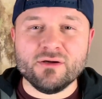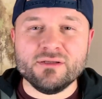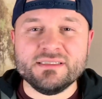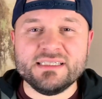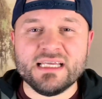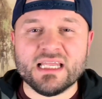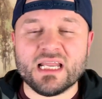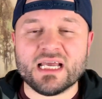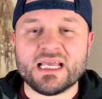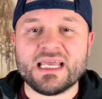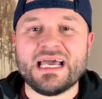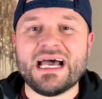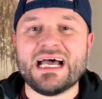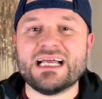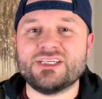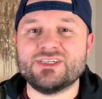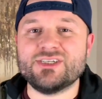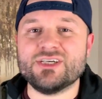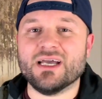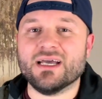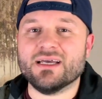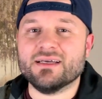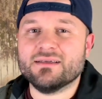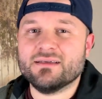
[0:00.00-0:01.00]
Della
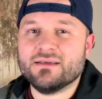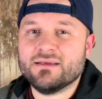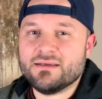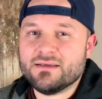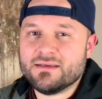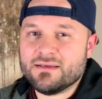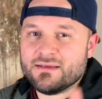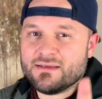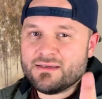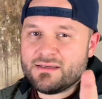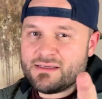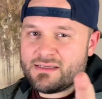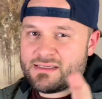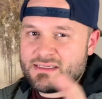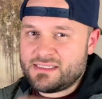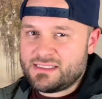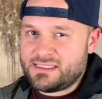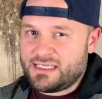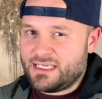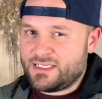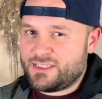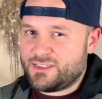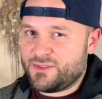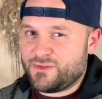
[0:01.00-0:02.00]
Caccia.
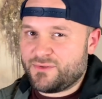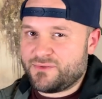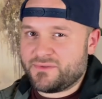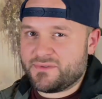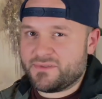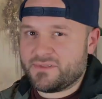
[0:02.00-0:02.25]
Stay tuned.